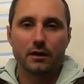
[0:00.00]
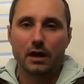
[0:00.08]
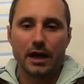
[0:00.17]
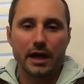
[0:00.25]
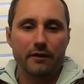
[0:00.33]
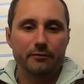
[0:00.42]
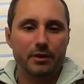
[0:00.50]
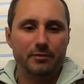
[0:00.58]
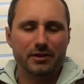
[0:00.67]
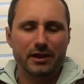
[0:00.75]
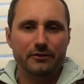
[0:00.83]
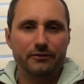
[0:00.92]
I have maybe
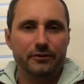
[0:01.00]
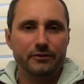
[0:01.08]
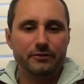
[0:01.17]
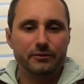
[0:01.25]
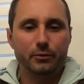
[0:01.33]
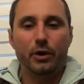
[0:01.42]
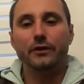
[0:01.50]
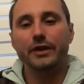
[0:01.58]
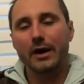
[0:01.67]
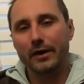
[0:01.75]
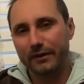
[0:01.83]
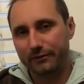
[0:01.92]
like 50, well,
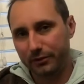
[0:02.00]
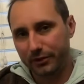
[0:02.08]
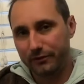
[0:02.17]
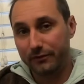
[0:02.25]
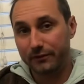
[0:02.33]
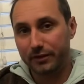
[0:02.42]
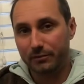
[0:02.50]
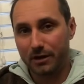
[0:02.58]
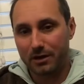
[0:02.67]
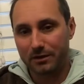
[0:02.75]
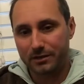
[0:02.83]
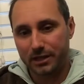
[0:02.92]
now I have only 50
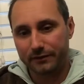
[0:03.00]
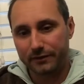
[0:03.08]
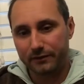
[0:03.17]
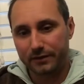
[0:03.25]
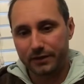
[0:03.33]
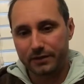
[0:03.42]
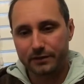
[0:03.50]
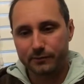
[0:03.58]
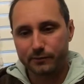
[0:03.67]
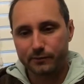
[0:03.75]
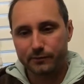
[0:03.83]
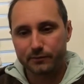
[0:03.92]
bottles left of this.
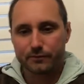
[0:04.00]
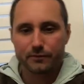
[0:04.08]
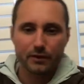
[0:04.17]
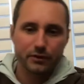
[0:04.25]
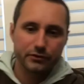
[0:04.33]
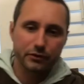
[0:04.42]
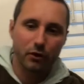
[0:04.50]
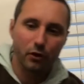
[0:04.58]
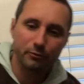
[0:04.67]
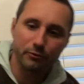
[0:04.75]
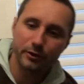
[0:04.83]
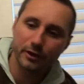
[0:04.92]
So
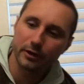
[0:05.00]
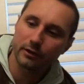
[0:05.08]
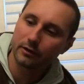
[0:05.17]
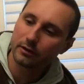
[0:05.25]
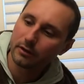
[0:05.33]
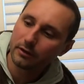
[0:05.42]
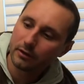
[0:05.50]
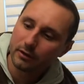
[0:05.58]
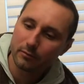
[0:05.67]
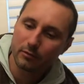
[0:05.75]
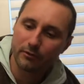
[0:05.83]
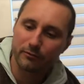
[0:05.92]
hopefully
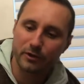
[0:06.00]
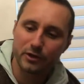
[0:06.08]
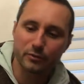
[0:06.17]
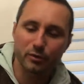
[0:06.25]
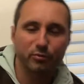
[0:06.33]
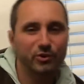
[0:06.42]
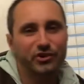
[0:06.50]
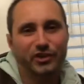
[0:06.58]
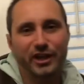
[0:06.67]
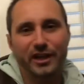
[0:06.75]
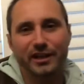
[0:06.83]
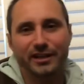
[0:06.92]
my friends will
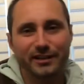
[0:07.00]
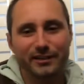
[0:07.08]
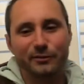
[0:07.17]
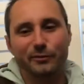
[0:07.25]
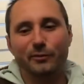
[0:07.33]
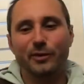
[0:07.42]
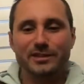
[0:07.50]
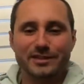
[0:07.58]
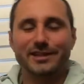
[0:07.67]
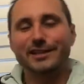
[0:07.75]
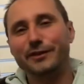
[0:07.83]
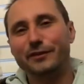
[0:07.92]
appreciate it once I
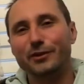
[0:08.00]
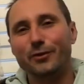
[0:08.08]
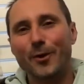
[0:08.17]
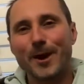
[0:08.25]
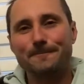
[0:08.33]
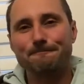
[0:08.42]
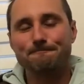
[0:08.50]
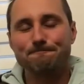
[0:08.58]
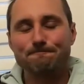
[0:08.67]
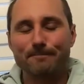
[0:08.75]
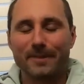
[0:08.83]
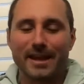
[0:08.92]
start giving it away.
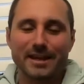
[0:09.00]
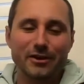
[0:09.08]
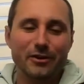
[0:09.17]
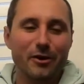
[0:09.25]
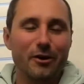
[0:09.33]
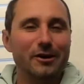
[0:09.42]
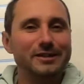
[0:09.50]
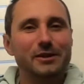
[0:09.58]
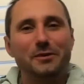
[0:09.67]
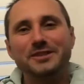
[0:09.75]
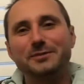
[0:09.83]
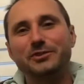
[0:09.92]
And you know, as
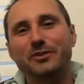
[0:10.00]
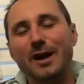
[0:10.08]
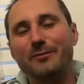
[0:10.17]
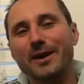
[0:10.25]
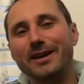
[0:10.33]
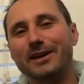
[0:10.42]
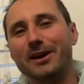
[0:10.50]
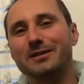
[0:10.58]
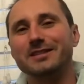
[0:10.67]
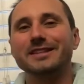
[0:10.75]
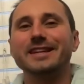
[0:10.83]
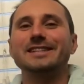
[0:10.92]
always, subscribe, write in the
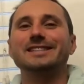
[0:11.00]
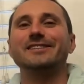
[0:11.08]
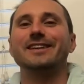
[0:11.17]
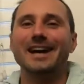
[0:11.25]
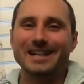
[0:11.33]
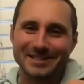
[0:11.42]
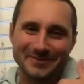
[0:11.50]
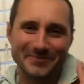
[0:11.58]
comments. Until next time, guys.